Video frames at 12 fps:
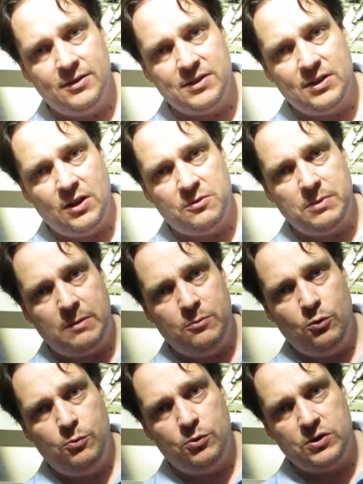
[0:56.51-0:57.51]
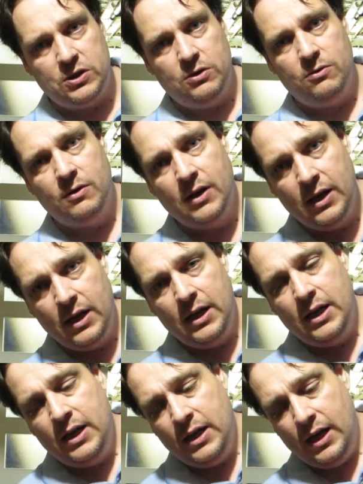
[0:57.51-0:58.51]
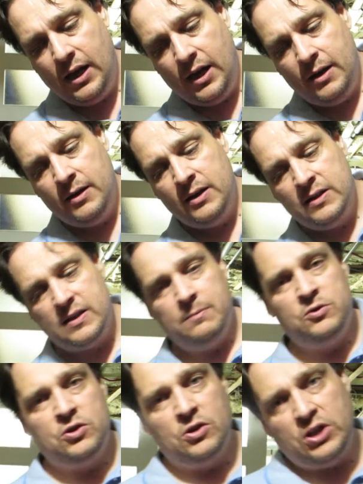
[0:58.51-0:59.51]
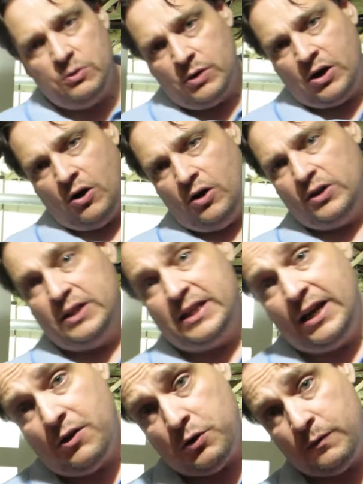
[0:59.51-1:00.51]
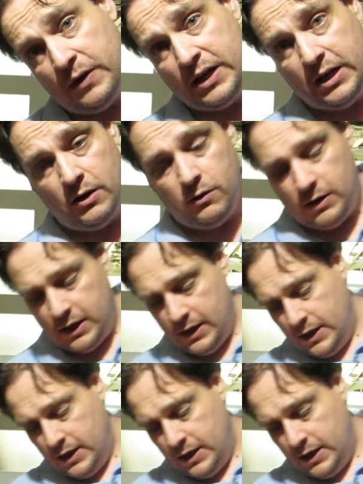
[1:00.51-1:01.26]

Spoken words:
another big boo-boo too. As I'm sure you recall in the other video,